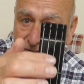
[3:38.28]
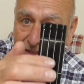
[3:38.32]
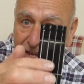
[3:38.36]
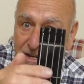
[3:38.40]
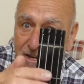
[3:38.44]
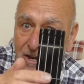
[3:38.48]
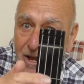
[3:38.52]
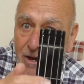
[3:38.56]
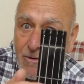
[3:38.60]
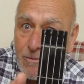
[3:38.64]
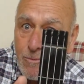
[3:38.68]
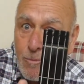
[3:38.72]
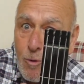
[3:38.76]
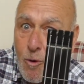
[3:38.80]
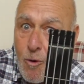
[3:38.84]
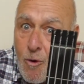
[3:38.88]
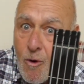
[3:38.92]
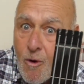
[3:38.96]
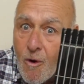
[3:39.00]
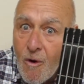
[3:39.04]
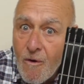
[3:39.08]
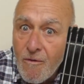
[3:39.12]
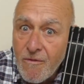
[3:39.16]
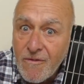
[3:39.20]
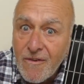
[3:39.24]
then no
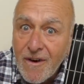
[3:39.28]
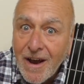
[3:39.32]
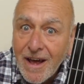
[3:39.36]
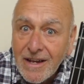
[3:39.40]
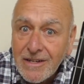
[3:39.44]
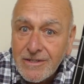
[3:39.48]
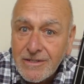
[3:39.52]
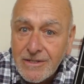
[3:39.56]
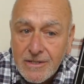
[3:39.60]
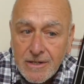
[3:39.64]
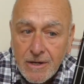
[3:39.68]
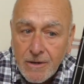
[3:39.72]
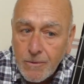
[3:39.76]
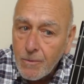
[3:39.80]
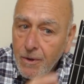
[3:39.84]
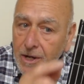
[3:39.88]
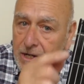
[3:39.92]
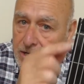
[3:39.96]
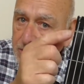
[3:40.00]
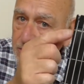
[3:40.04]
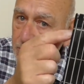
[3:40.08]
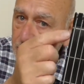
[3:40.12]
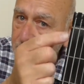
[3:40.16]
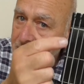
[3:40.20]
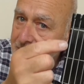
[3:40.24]
more frets. Well,
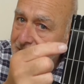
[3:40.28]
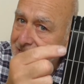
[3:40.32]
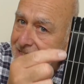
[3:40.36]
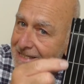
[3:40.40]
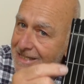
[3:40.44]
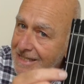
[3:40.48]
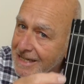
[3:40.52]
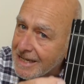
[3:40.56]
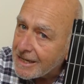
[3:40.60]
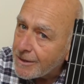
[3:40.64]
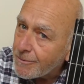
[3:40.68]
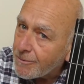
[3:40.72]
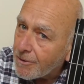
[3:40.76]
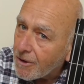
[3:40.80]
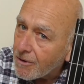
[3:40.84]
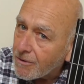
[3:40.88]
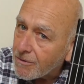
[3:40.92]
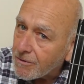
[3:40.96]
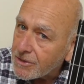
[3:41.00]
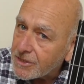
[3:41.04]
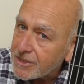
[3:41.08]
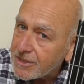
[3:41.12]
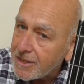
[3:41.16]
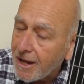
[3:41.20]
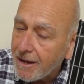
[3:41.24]
you can see what
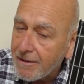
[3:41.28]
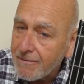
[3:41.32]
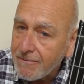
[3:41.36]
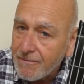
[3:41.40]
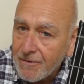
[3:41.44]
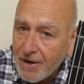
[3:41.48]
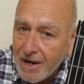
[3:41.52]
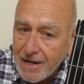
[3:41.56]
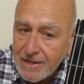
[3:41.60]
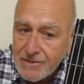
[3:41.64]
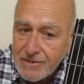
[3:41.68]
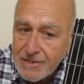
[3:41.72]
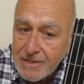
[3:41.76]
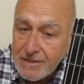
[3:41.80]
looks like frets,